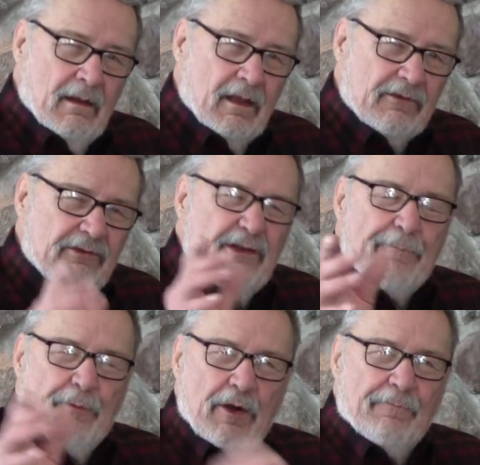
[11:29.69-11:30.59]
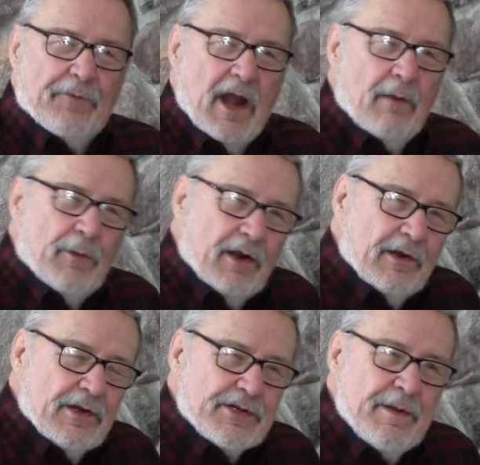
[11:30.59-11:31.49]
It's different in farm
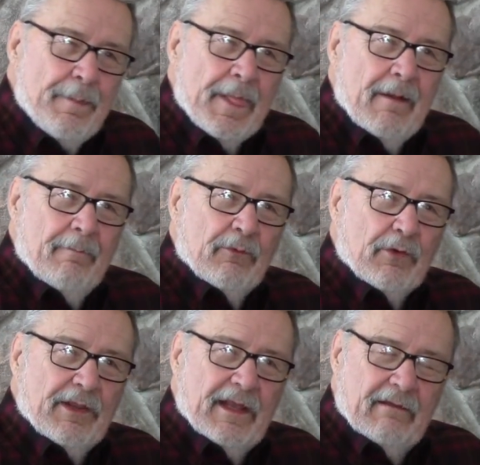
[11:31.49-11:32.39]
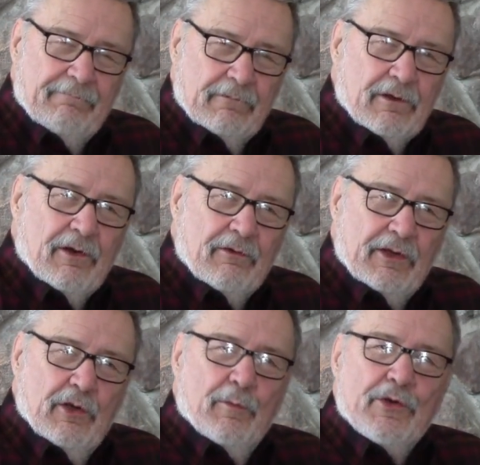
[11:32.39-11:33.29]
areas where they've learned
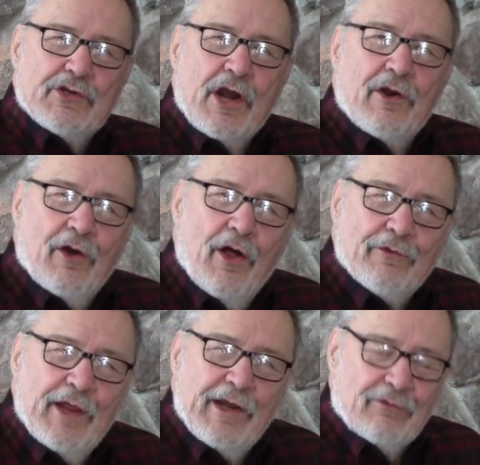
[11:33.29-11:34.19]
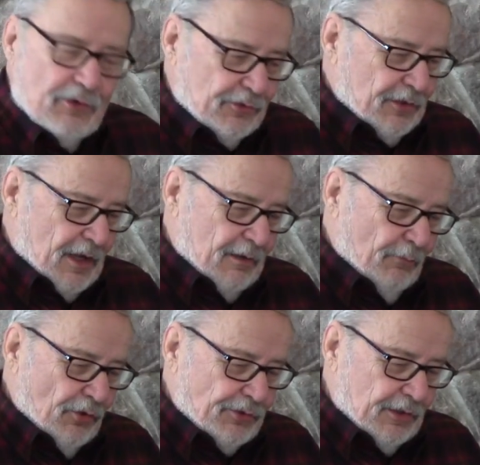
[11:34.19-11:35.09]
humans aren't all dangerous
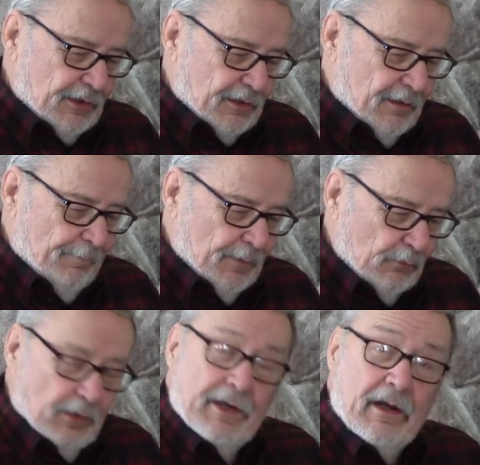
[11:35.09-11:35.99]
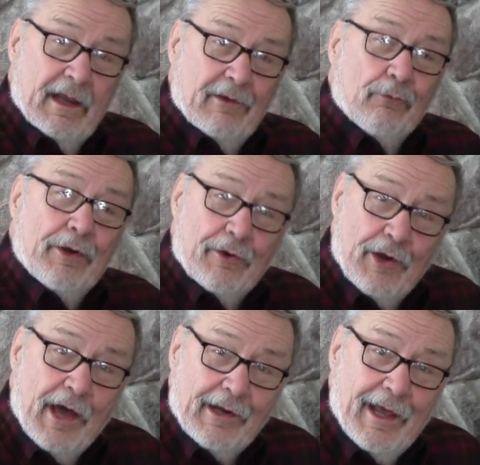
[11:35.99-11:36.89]
most of the year when they're
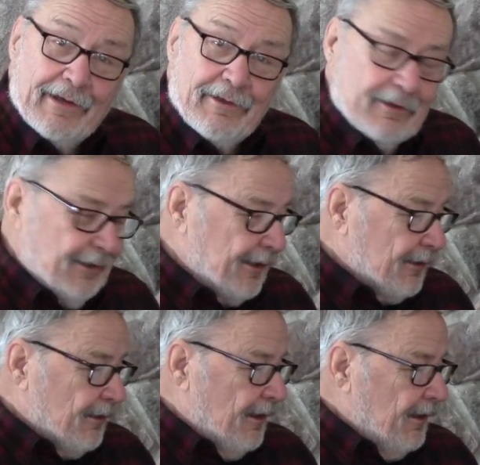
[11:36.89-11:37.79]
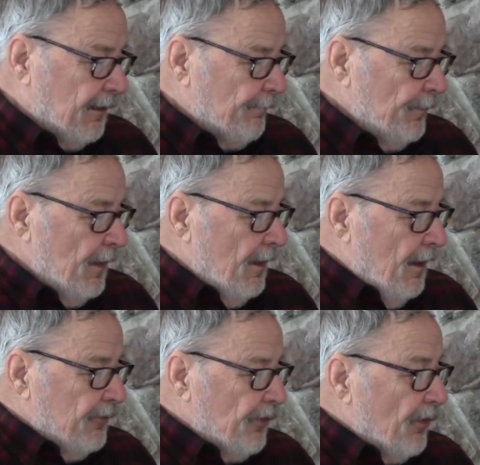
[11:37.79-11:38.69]
not acting like they're hunting.
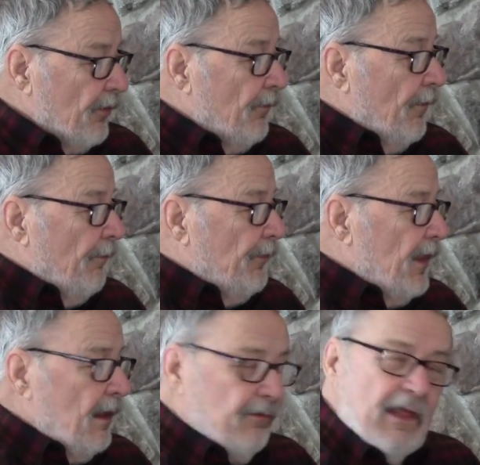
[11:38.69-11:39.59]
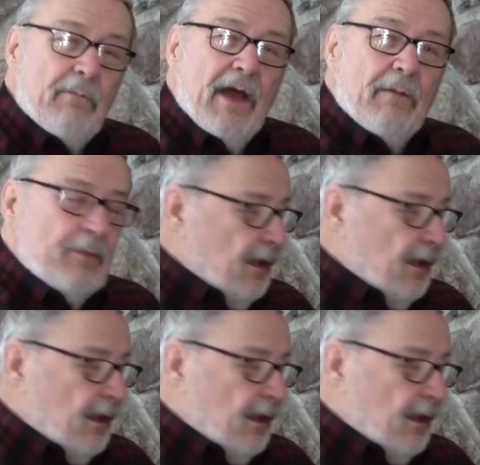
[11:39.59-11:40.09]
So they might